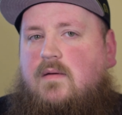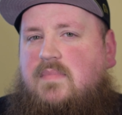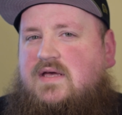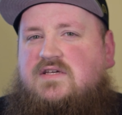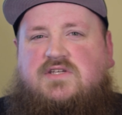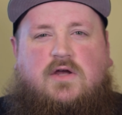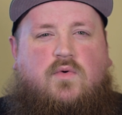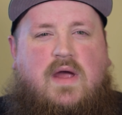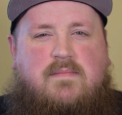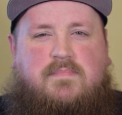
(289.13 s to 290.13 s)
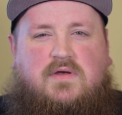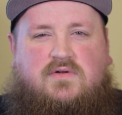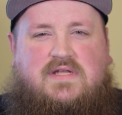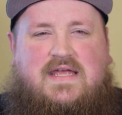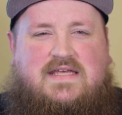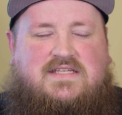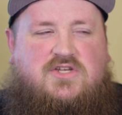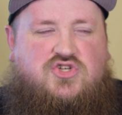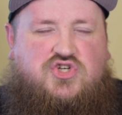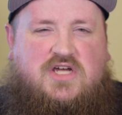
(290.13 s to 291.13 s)
Because a great build
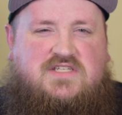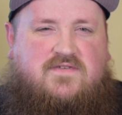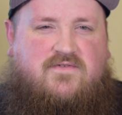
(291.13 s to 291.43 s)
isn't just